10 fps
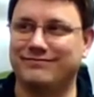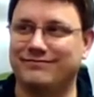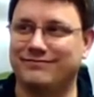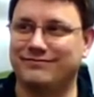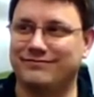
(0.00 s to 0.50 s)

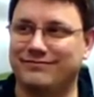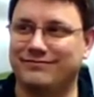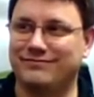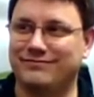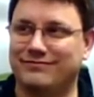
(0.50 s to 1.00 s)

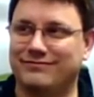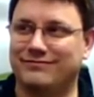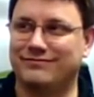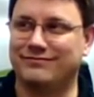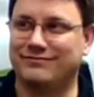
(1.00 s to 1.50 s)

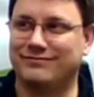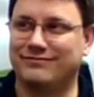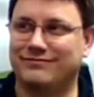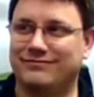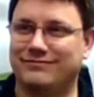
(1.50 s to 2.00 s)

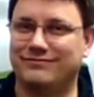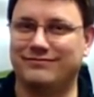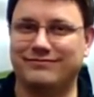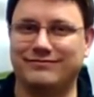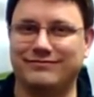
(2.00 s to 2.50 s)

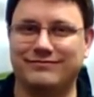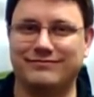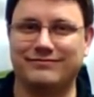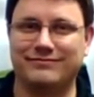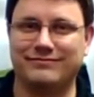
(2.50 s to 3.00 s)

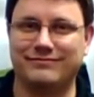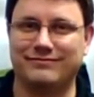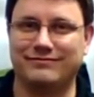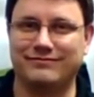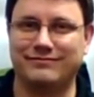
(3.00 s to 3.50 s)

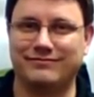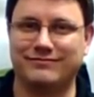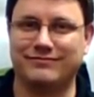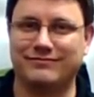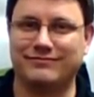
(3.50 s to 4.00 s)

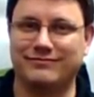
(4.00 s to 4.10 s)
The person shown says nothing.